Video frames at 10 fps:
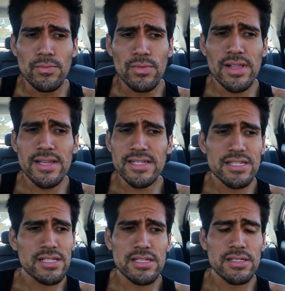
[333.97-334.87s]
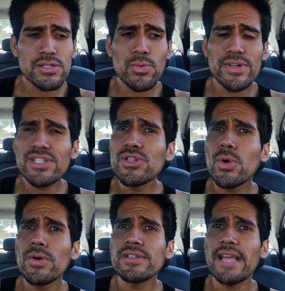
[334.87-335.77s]
really, it's just this derision
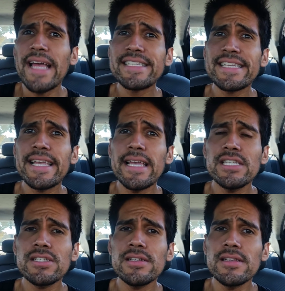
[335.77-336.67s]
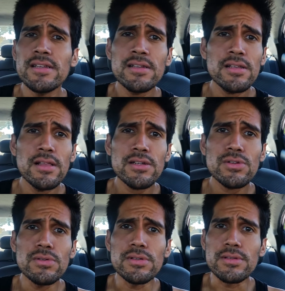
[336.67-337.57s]
towards education and
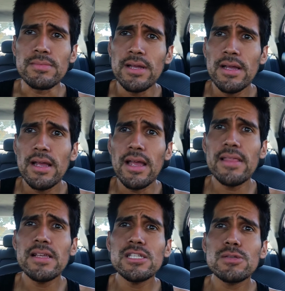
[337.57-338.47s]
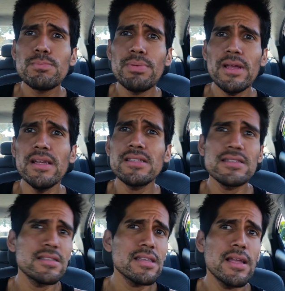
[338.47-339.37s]
intellectualism. And they spit, it's
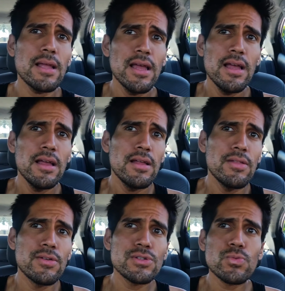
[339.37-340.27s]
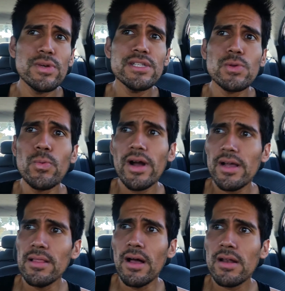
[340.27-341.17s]
just like, there's a reason why
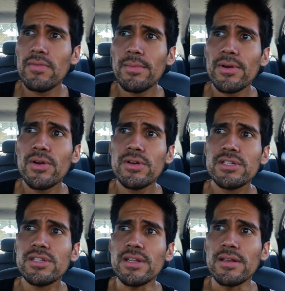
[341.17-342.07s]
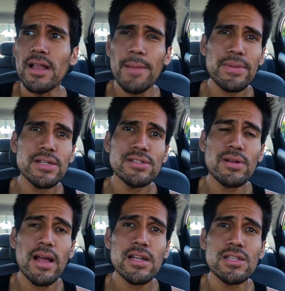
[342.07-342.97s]
a lot of them are Christian. Not because
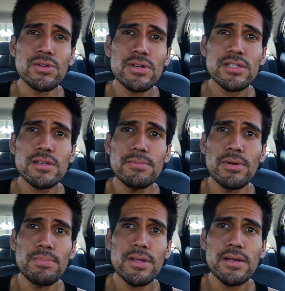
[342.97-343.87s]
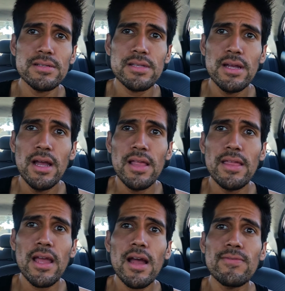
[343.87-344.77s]
they're actually Christian, but because
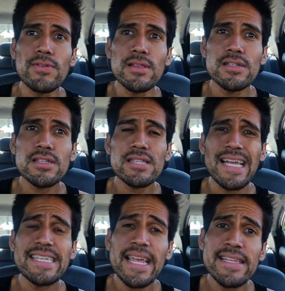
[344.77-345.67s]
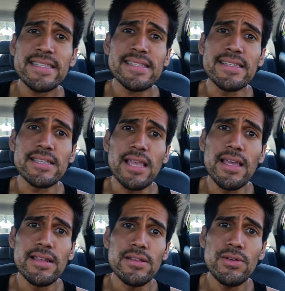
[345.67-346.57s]
they have religious-like tendencies.
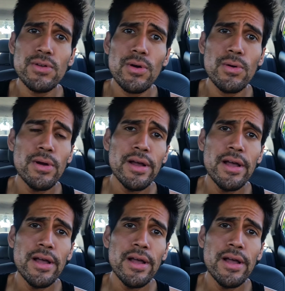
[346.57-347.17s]
And, you know,